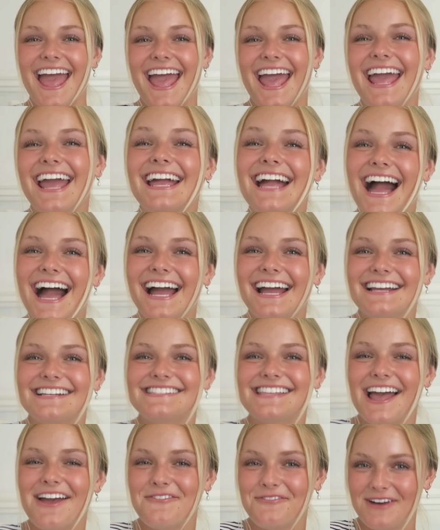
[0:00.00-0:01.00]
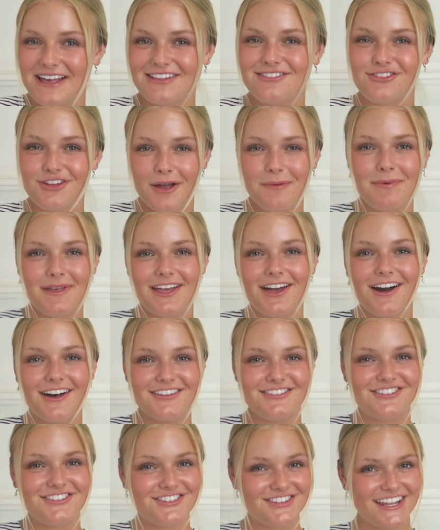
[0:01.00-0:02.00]
Hey guys, I went shopping
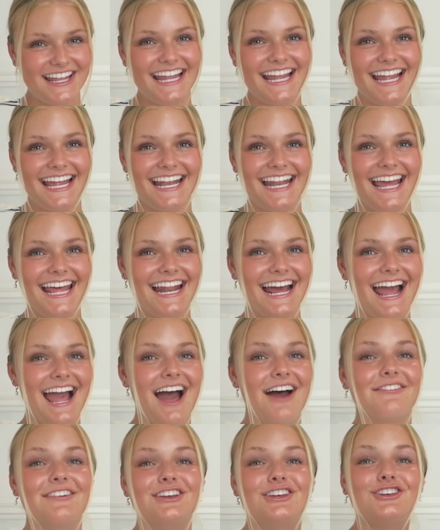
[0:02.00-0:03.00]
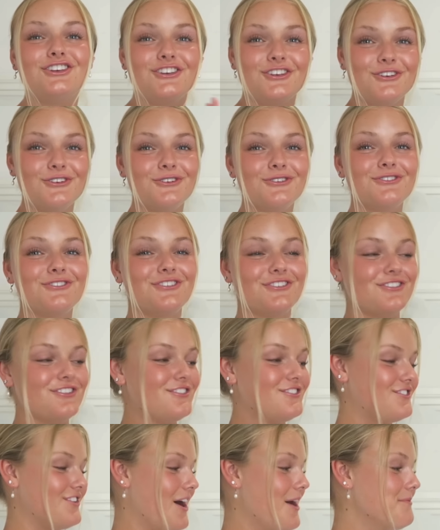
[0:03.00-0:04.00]
on Shein and I have a huge
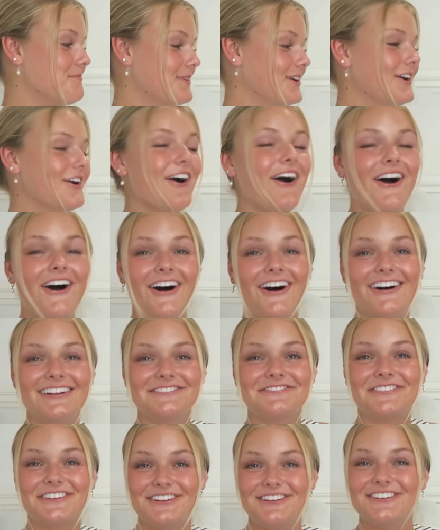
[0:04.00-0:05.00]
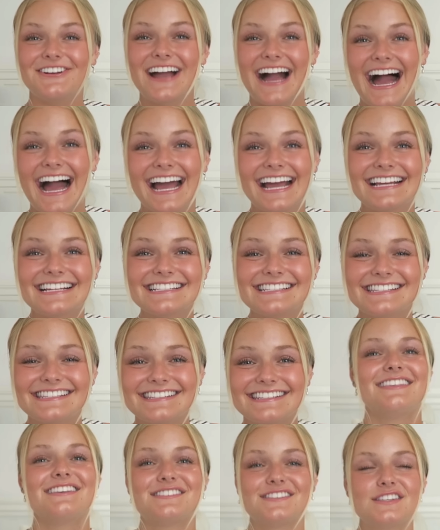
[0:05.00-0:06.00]
summer haul for you
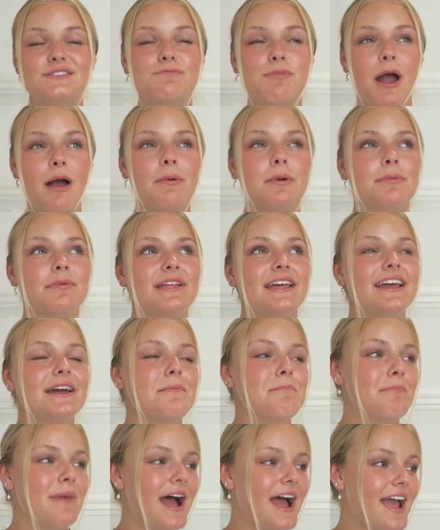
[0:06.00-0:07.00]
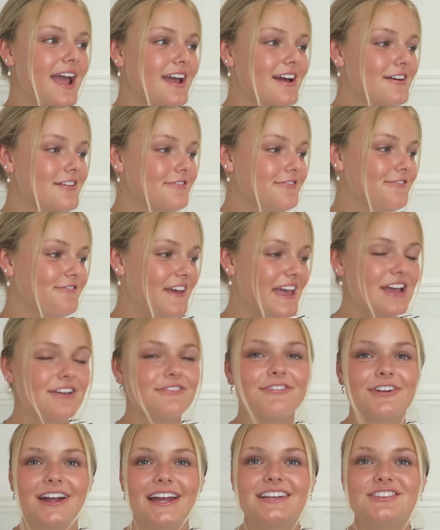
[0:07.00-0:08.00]
guys. This is probably my
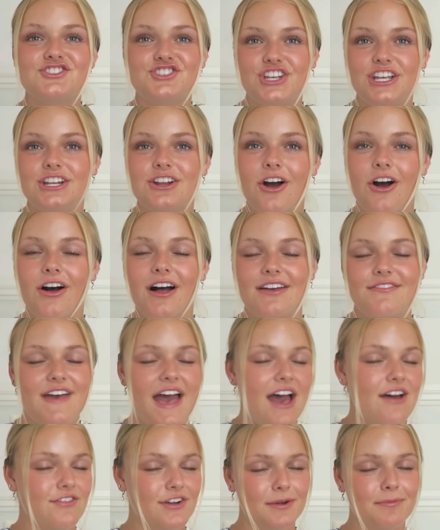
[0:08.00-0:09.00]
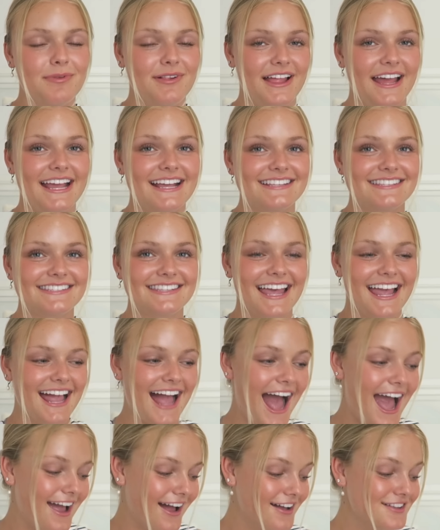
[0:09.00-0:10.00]
favorite Shein haul I've ever placed. Like,
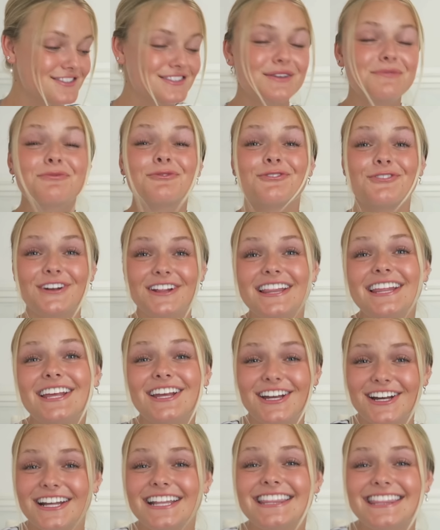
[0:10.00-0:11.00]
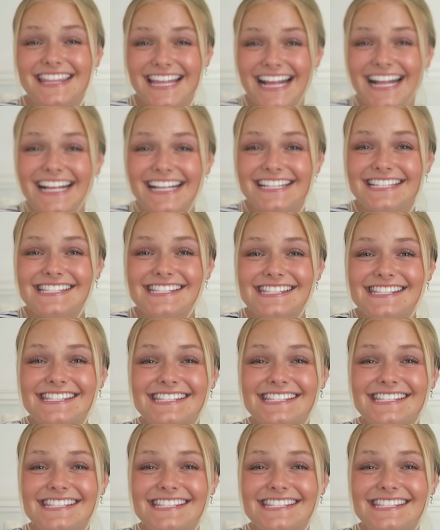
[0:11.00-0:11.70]
I got some really good things.